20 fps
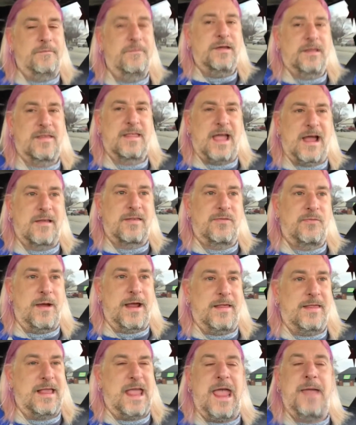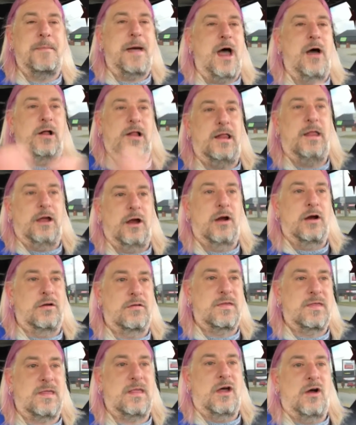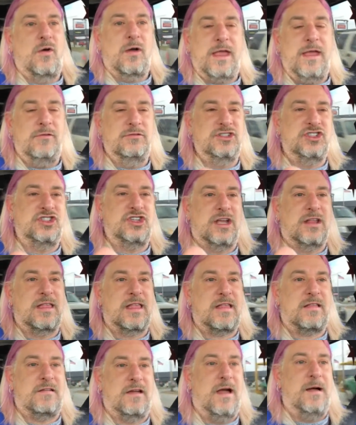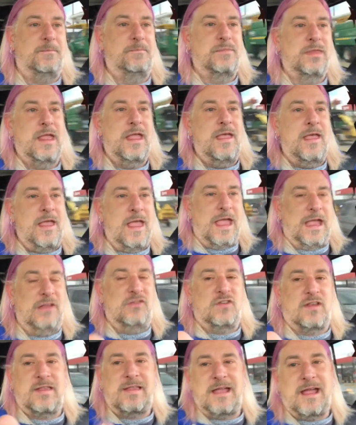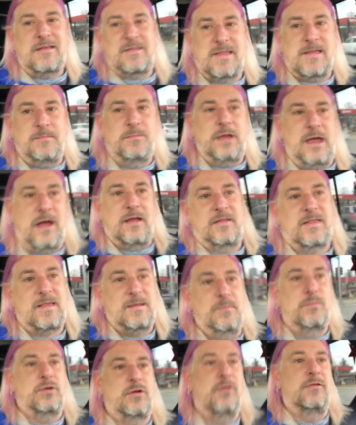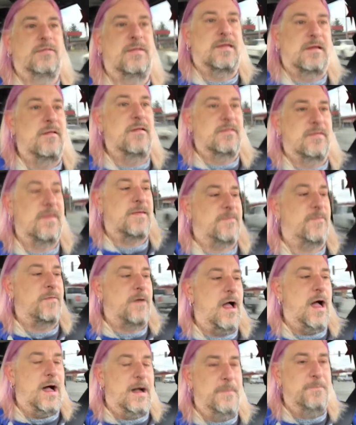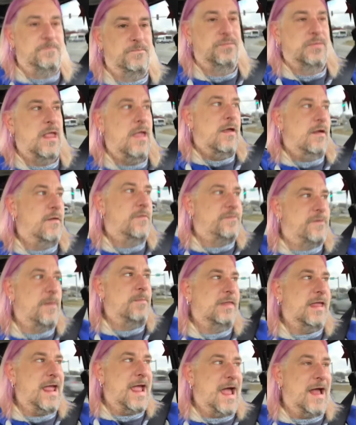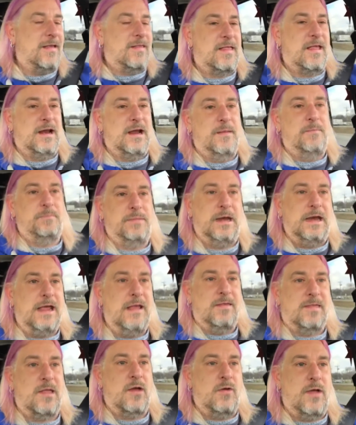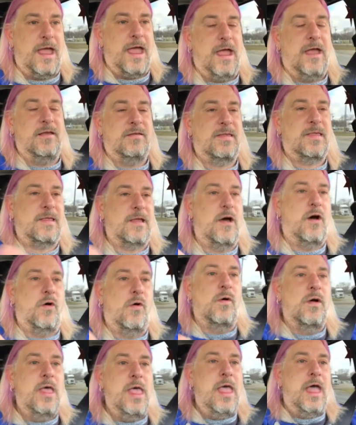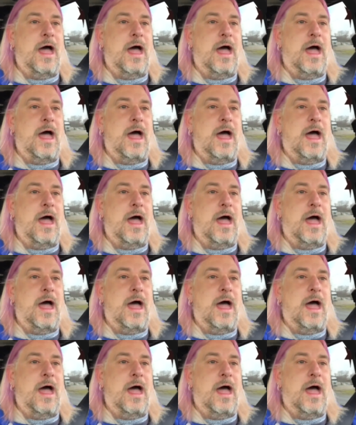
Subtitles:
of his x-rays came out clear, so he was just, he just has some cuts and bruises from the accident, but he's okay. So,